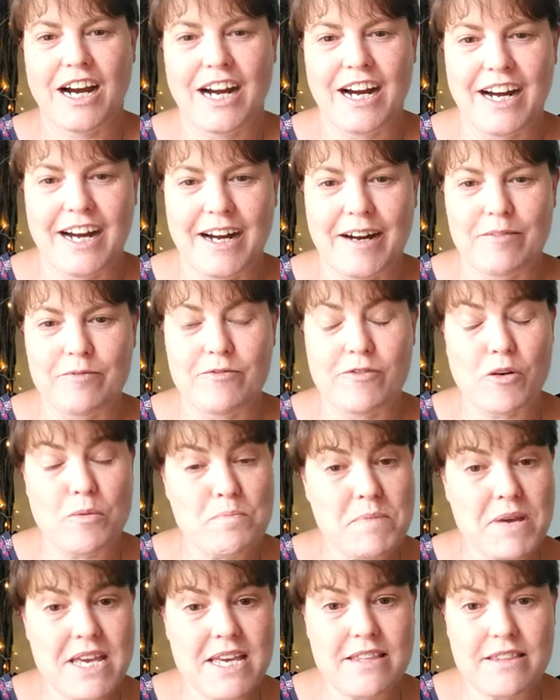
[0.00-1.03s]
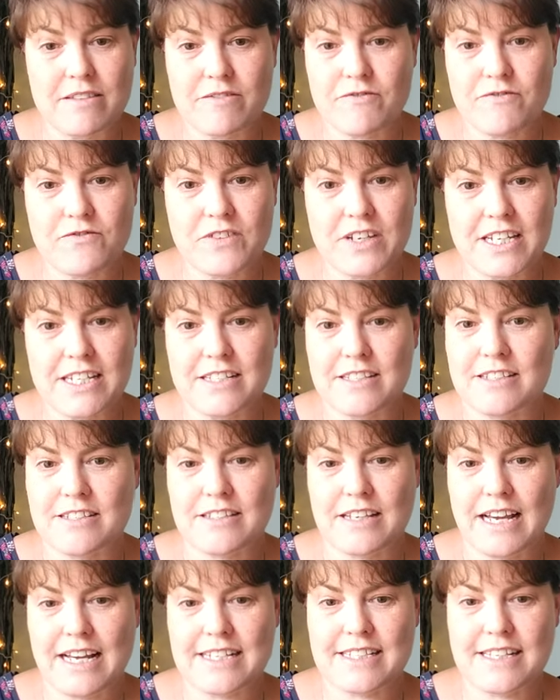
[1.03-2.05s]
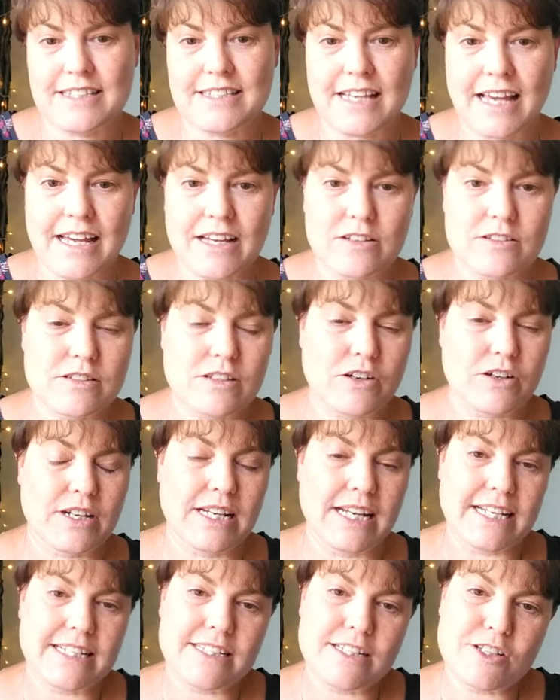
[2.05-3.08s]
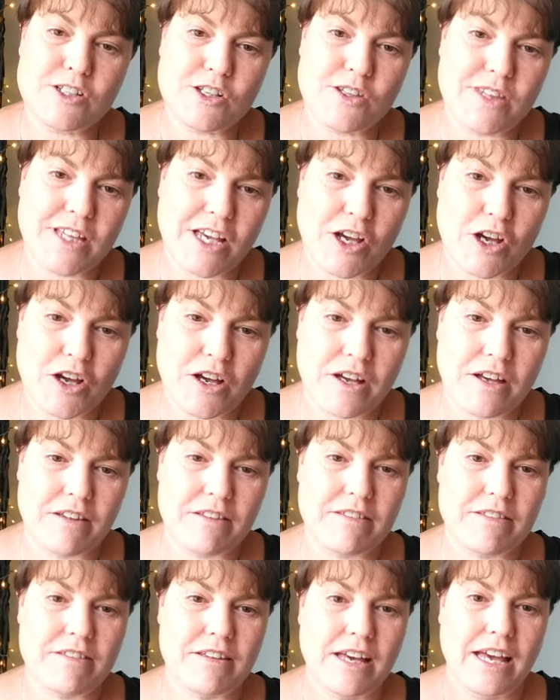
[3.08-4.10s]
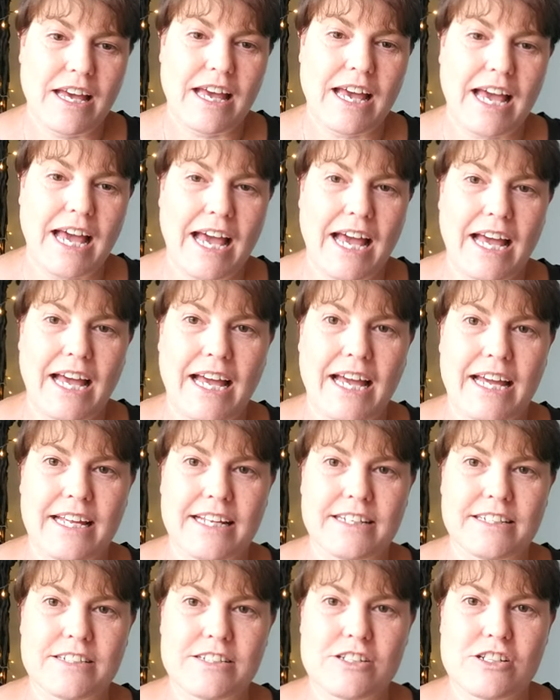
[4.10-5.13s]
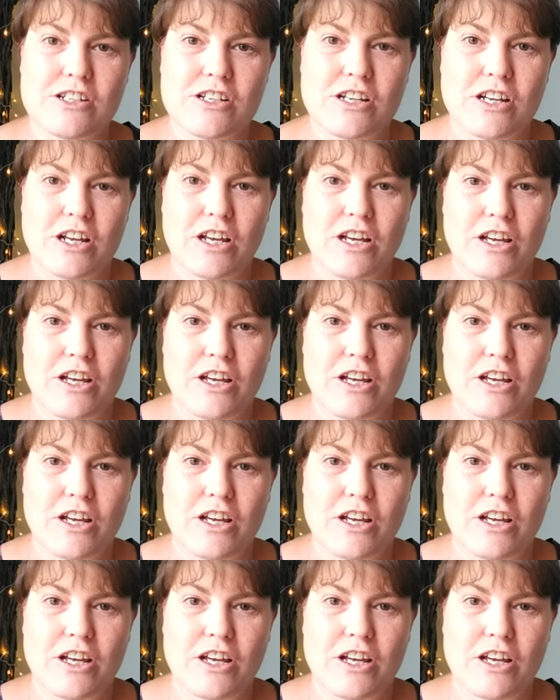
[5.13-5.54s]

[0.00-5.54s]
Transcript: Um, for me, the feet, as I say, are so connected to the earth, and